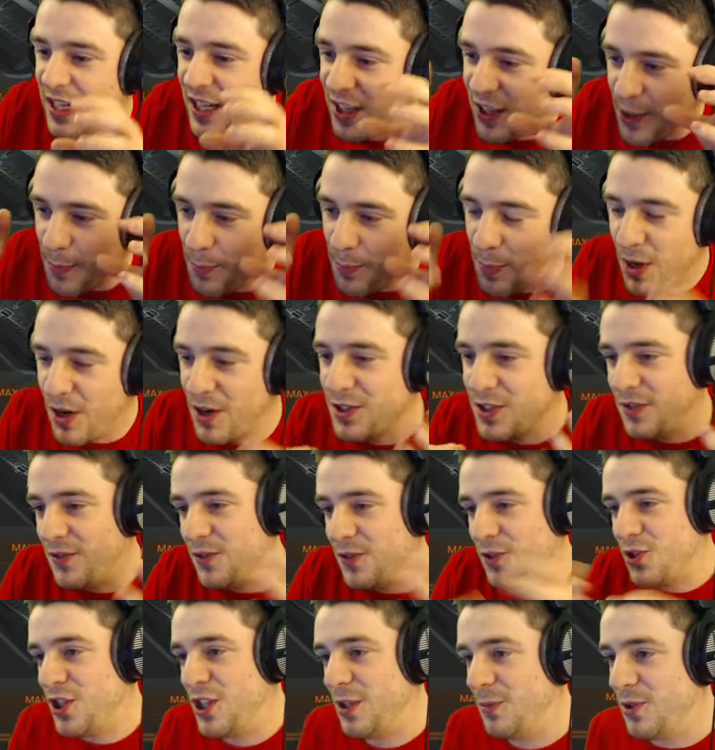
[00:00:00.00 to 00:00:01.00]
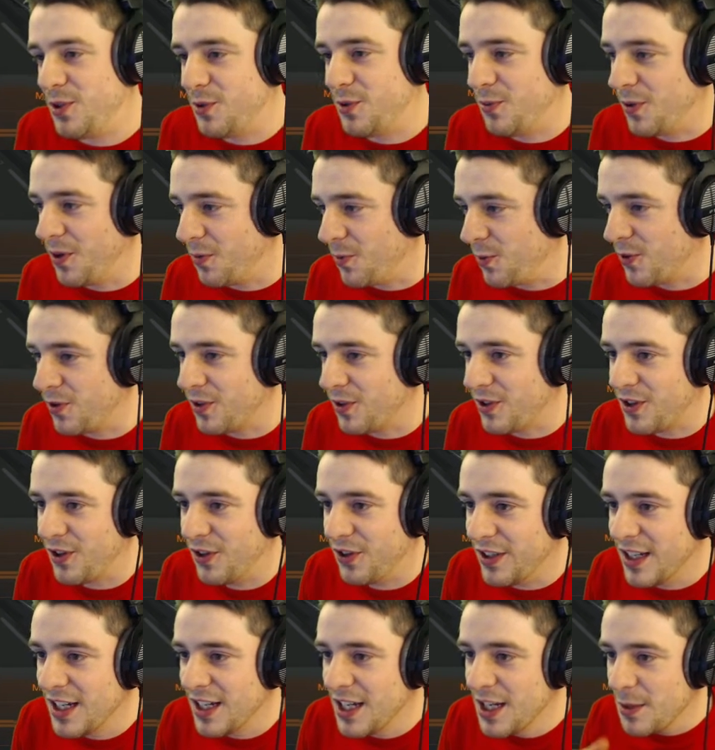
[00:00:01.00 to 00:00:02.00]
part of your ship you want to work on
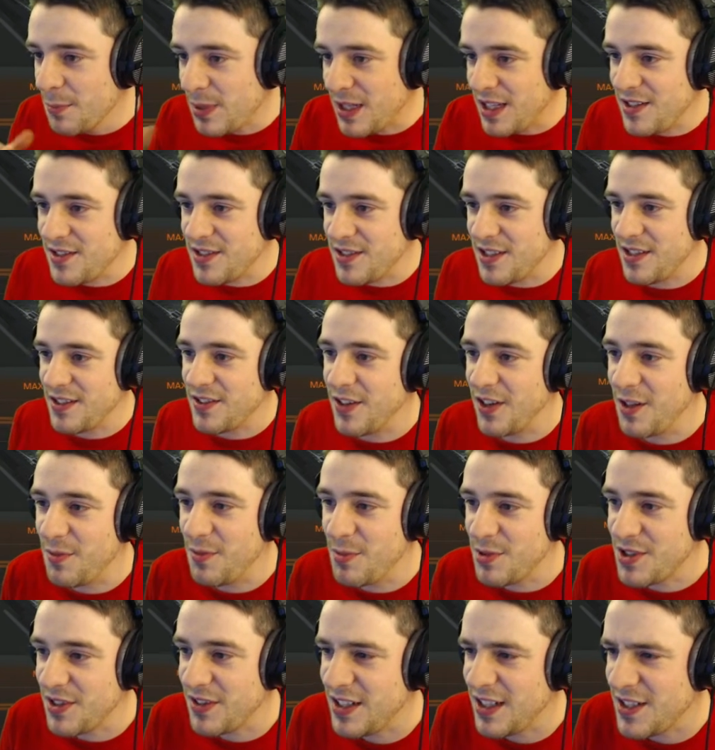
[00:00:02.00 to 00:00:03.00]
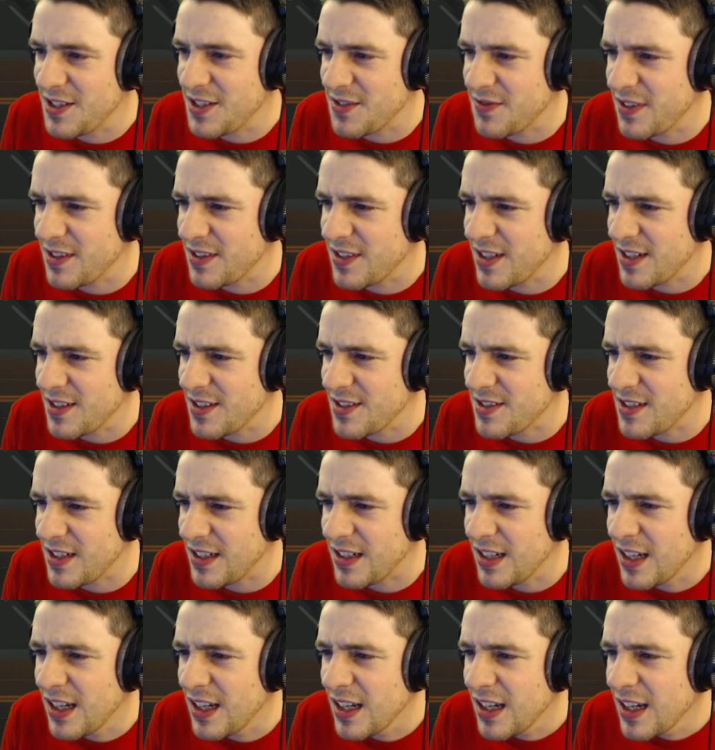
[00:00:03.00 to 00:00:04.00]
piece at a time, which I think is fantastic.
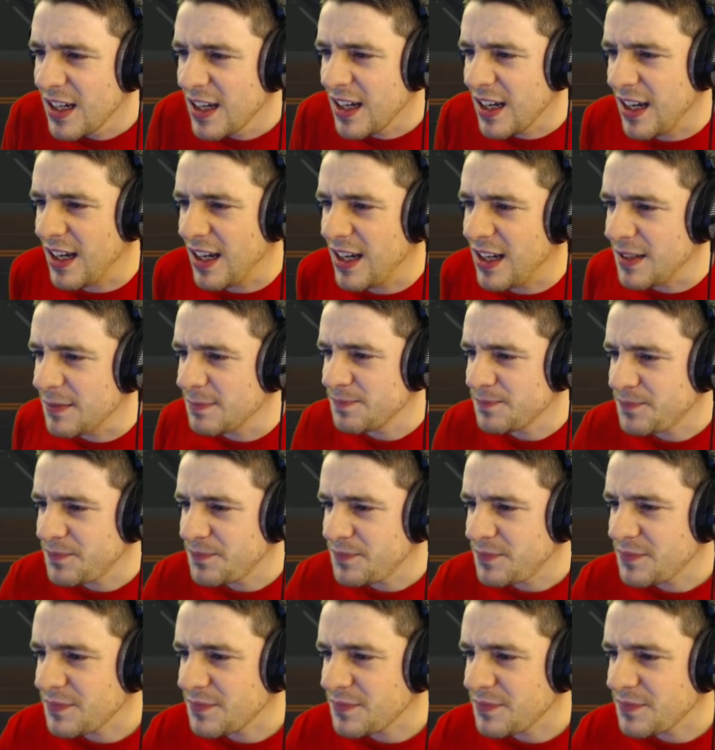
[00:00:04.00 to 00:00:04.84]
I